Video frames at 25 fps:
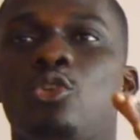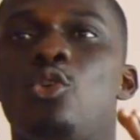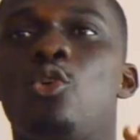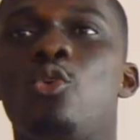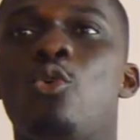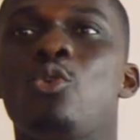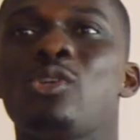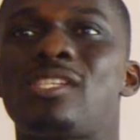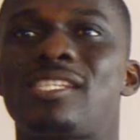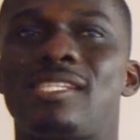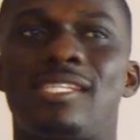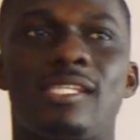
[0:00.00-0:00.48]

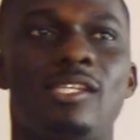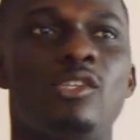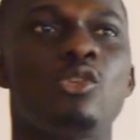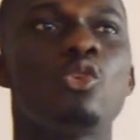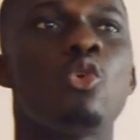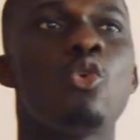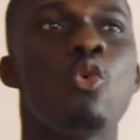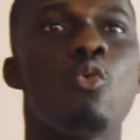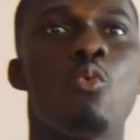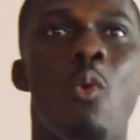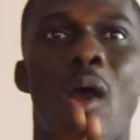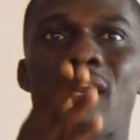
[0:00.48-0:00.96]
you
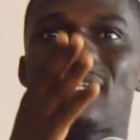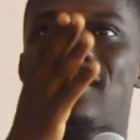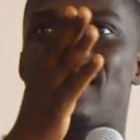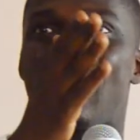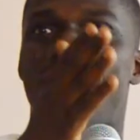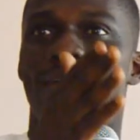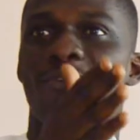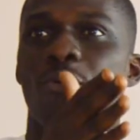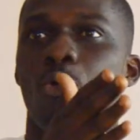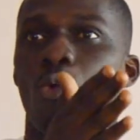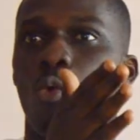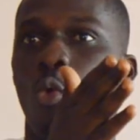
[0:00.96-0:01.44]
watch
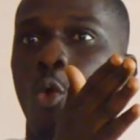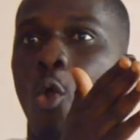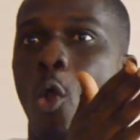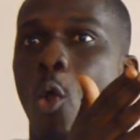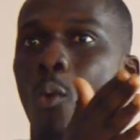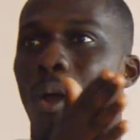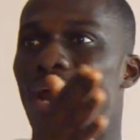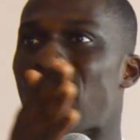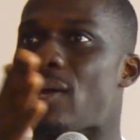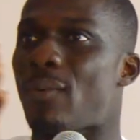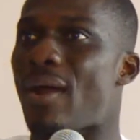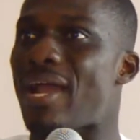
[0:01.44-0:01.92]
the whole
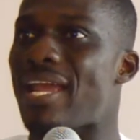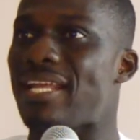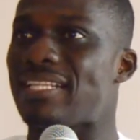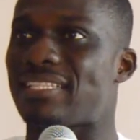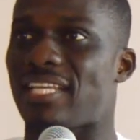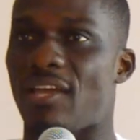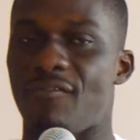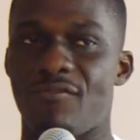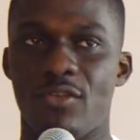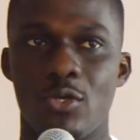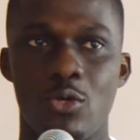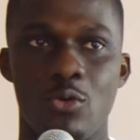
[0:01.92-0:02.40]
1 hour
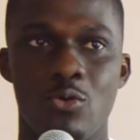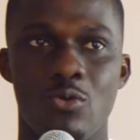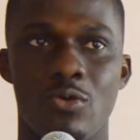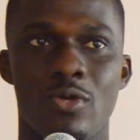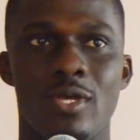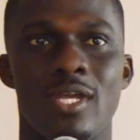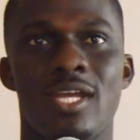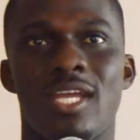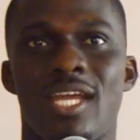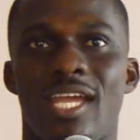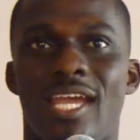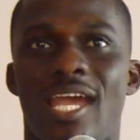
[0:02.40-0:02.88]
interview
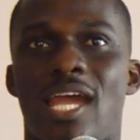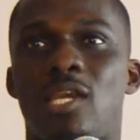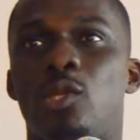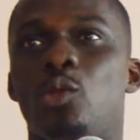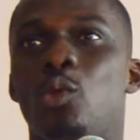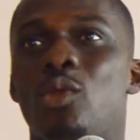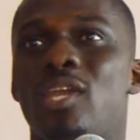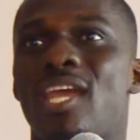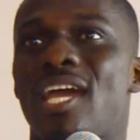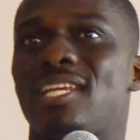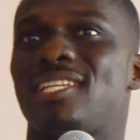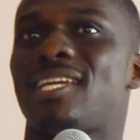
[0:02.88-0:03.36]
and you
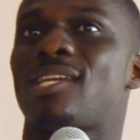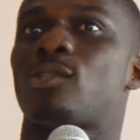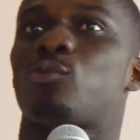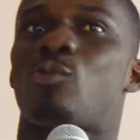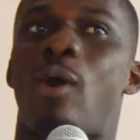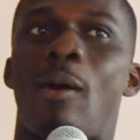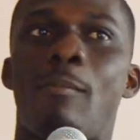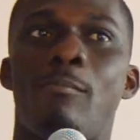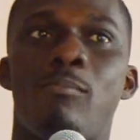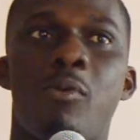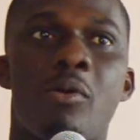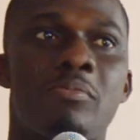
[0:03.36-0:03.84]
hear just
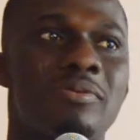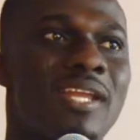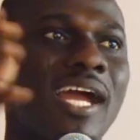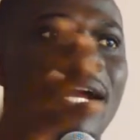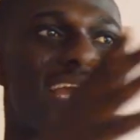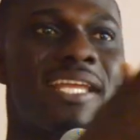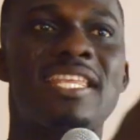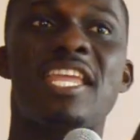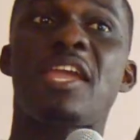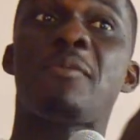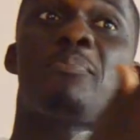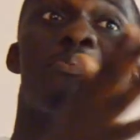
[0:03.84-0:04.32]
one bomb. That
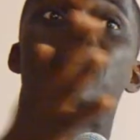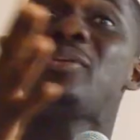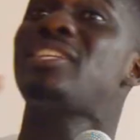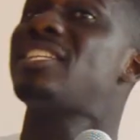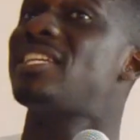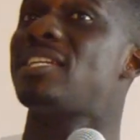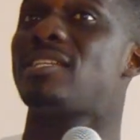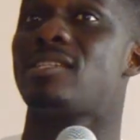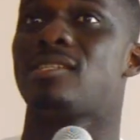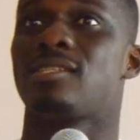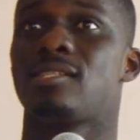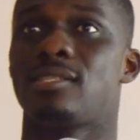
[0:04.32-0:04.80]
can be
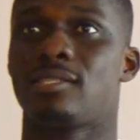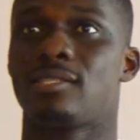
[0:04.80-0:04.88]
preaching.